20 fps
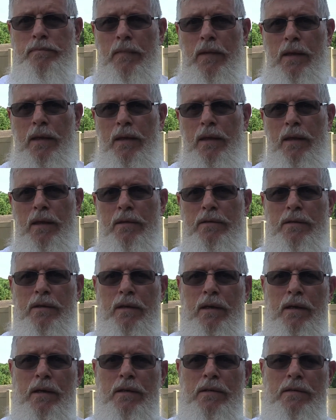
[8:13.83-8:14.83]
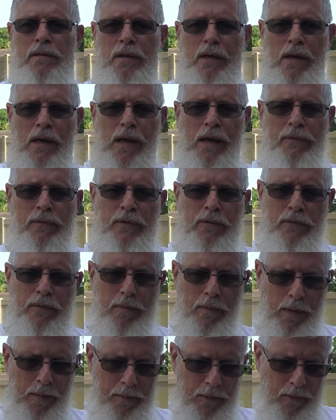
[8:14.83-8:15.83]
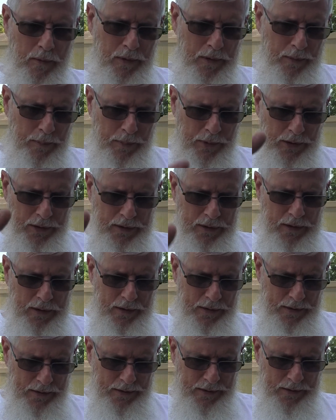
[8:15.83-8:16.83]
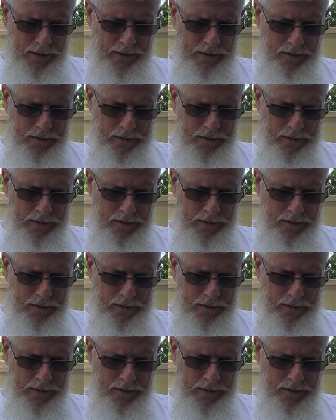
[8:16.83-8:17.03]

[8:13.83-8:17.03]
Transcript: Yeah, that's nice. Now I have to remember where to put this.